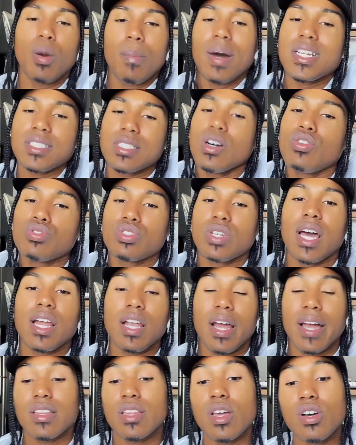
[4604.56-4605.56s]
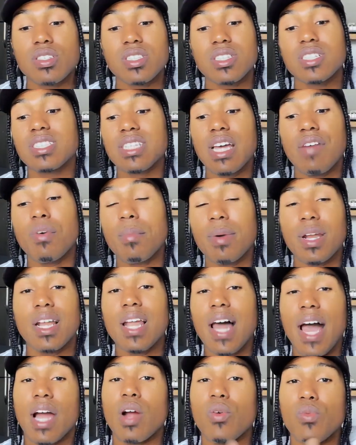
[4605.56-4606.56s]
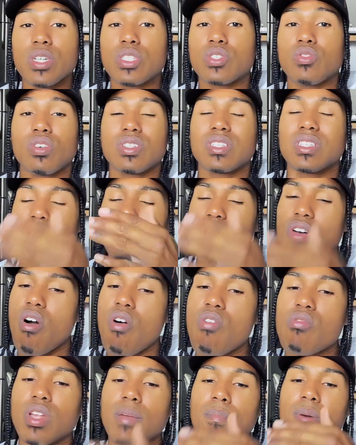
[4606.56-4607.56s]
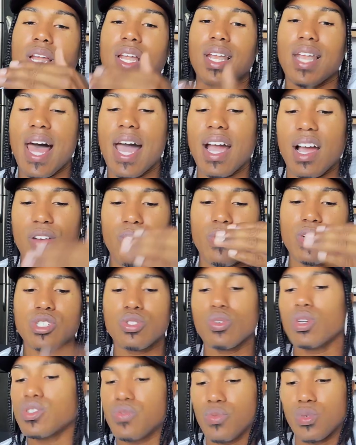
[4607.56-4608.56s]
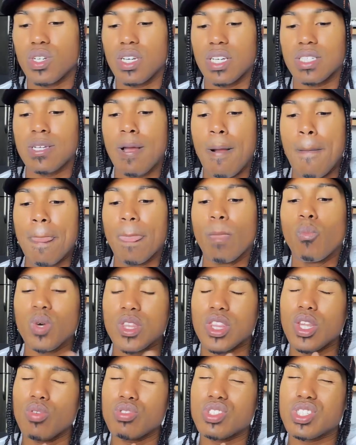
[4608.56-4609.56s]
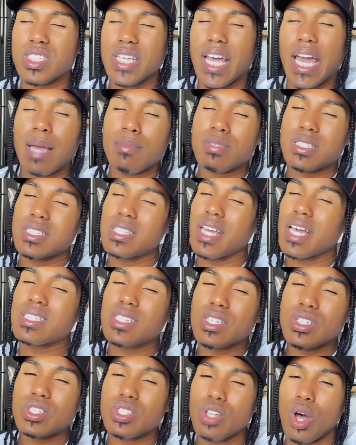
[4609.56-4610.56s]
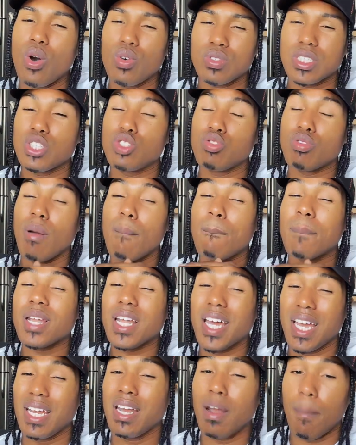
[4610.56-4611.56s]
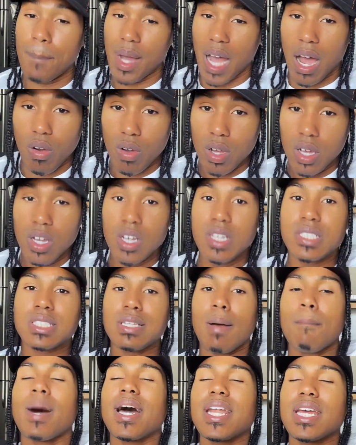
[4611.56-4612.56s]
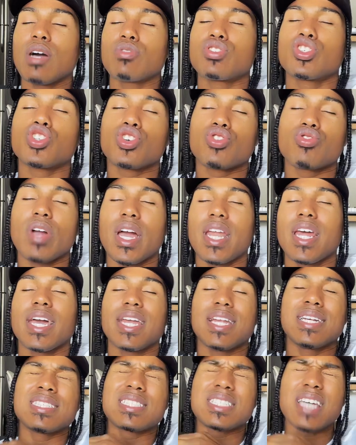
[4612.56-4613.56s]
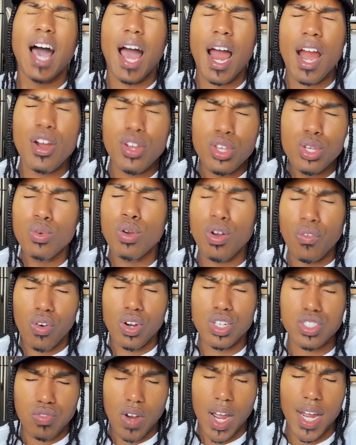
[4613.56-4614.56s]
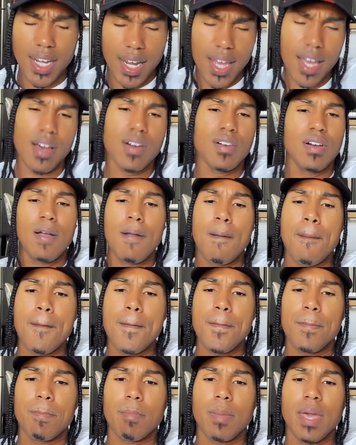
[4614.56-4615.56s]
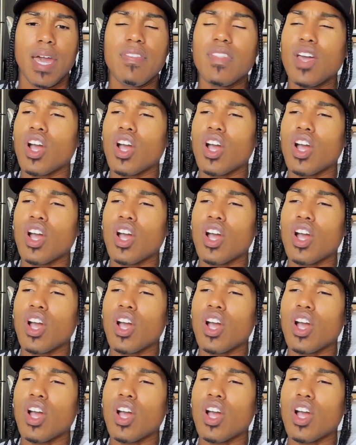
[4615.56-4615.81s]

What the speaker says: Because nobody told you that. Like, there's never been a lack of resources. There's only been a lack of resourcefulness. With those same sticks and stones that you're complaining about, somebody else is creating an entire universe right now.